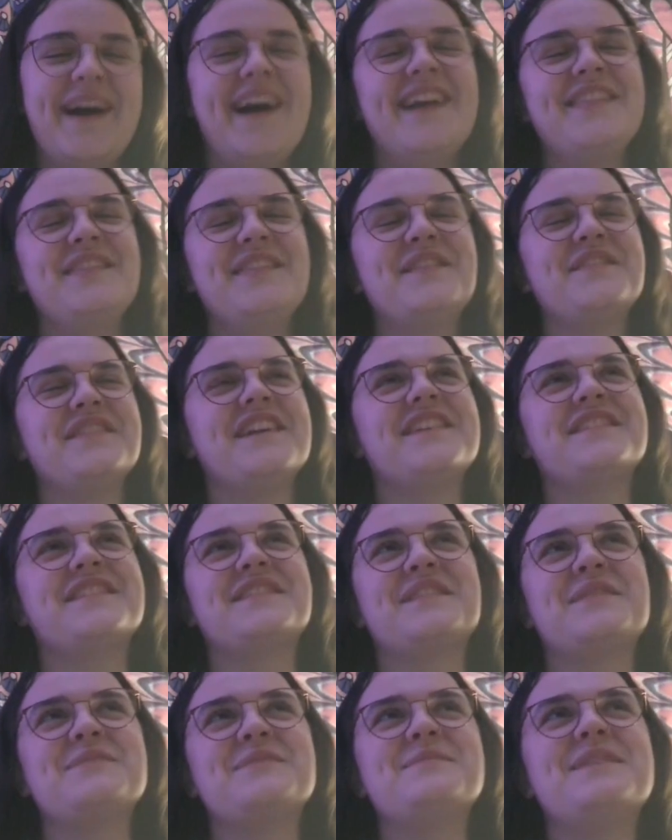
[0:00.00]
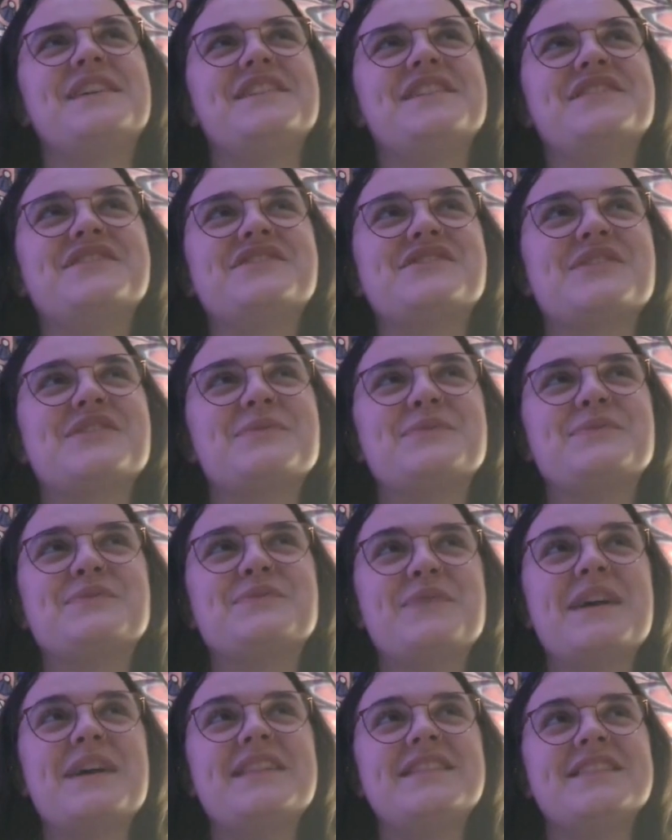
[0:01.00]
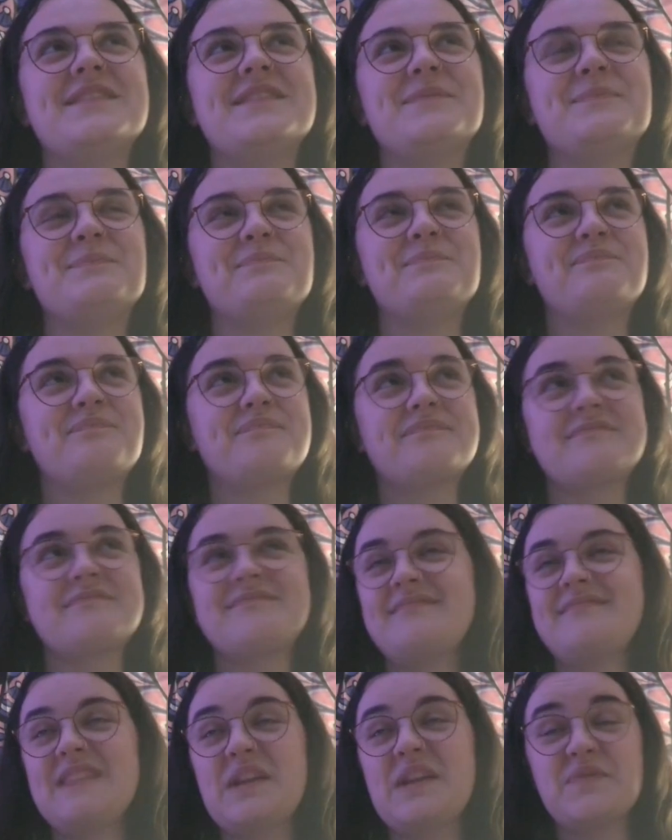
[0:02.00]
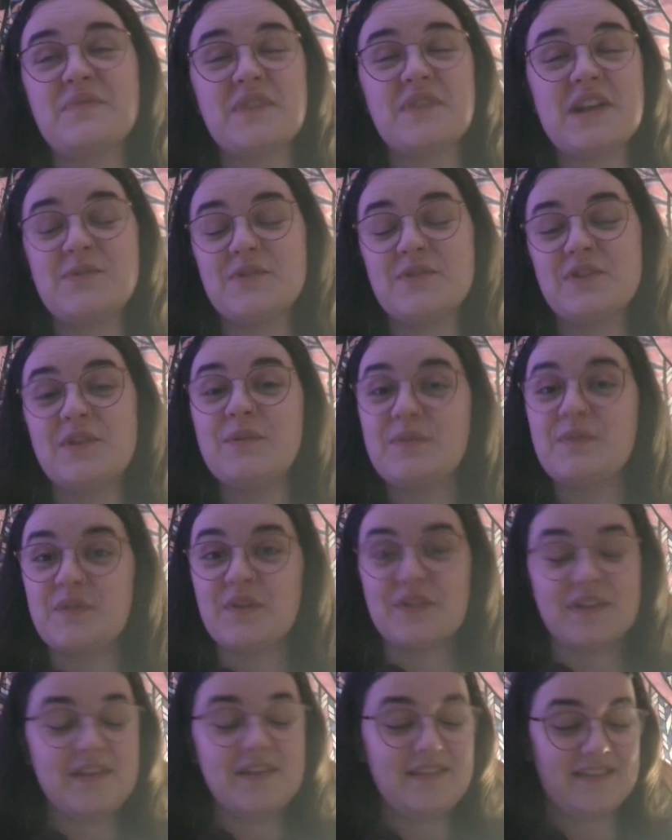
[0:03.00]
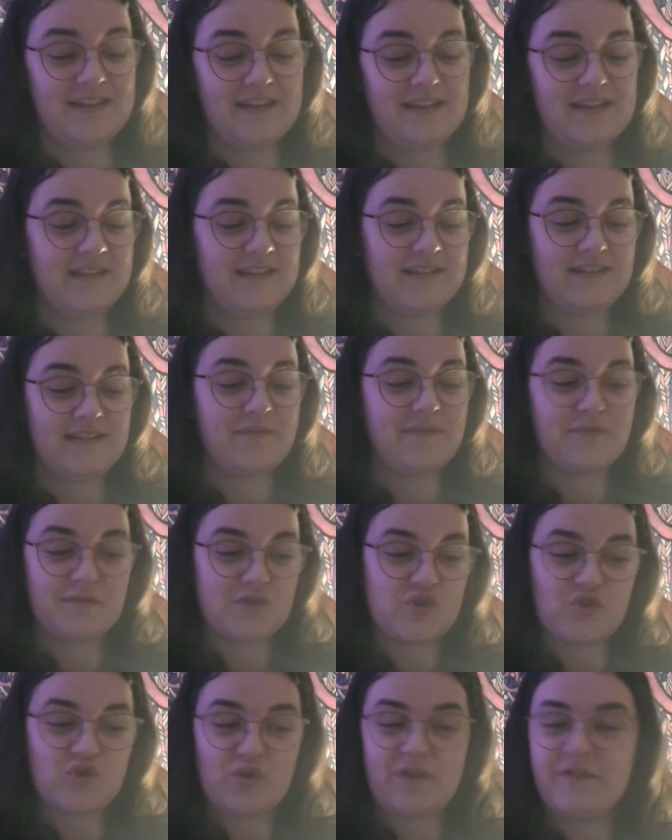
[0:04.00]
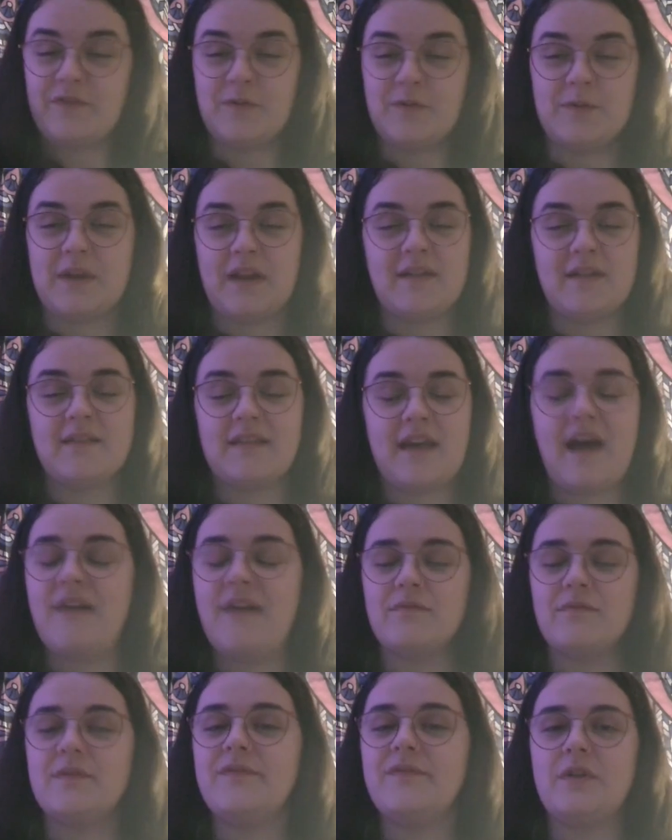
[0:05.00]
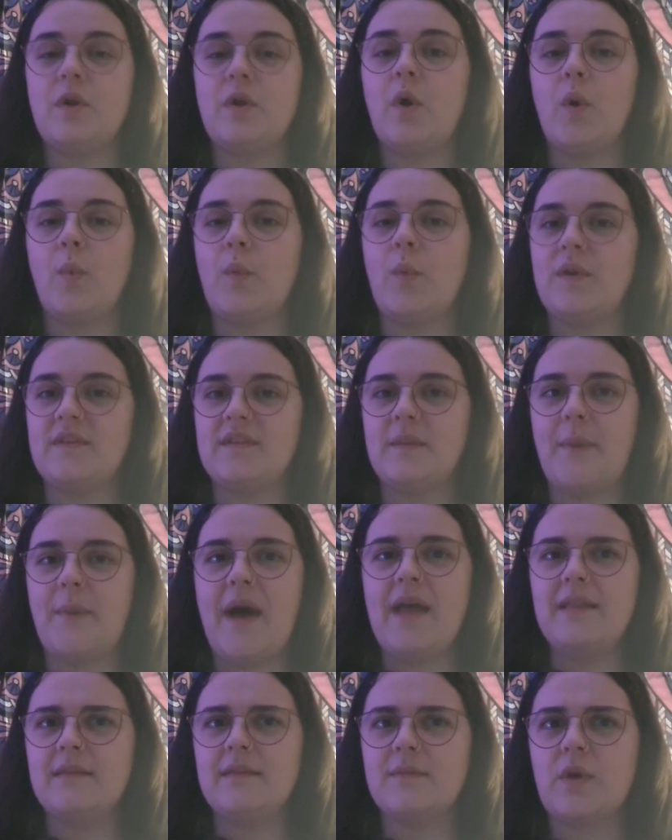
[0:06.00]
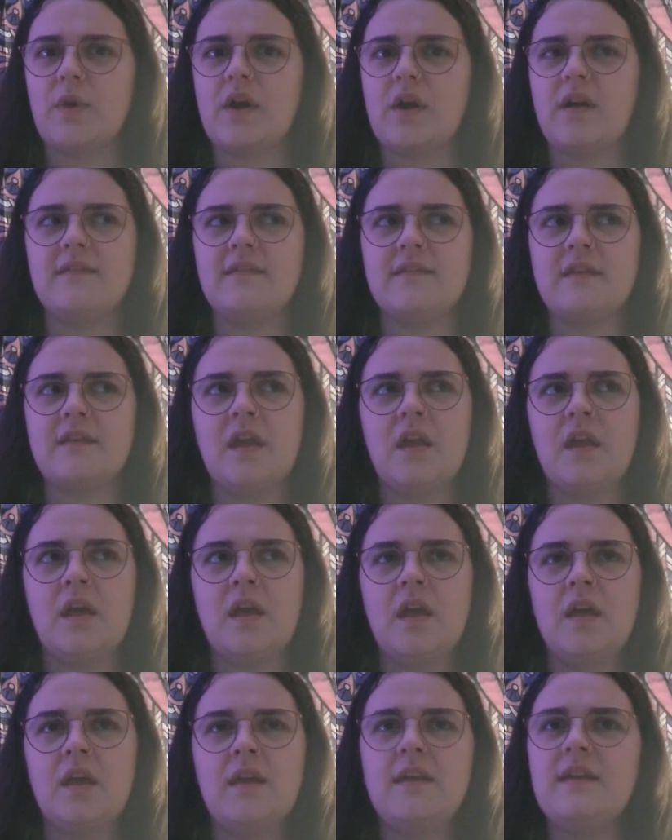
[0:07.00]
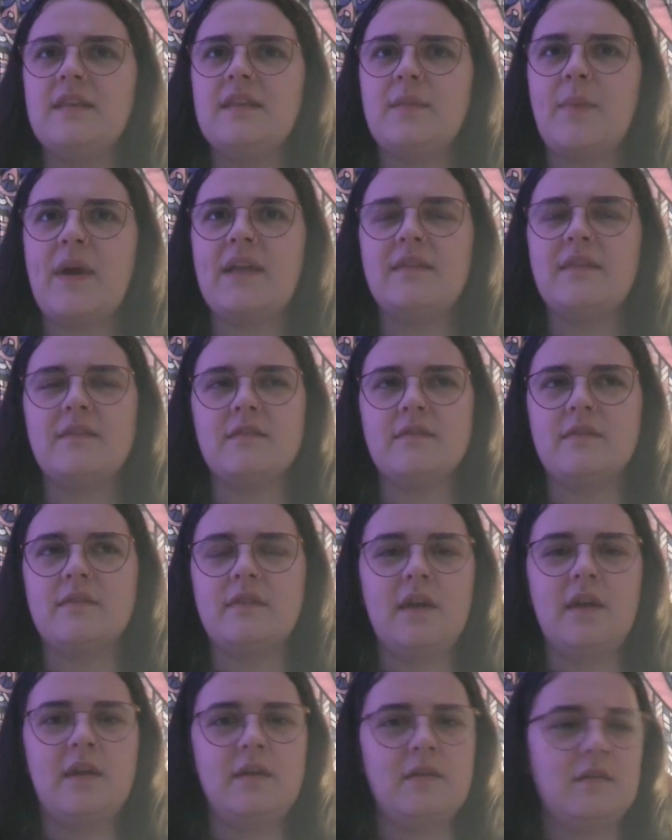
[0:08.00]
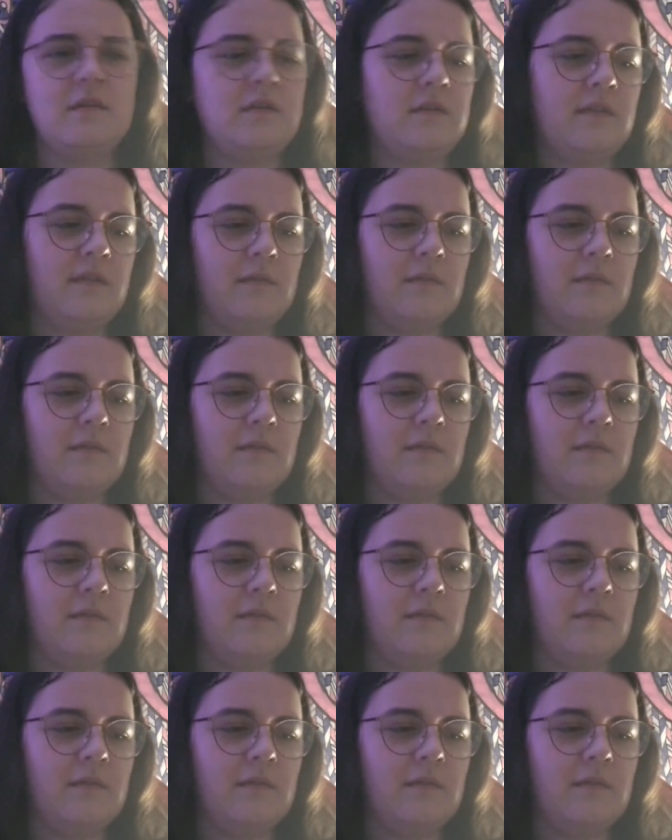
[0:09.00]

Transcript: I love that so much. So, well, for anyone who's not listened, it's never a straightforward answer. Everything always depends, because it depends on the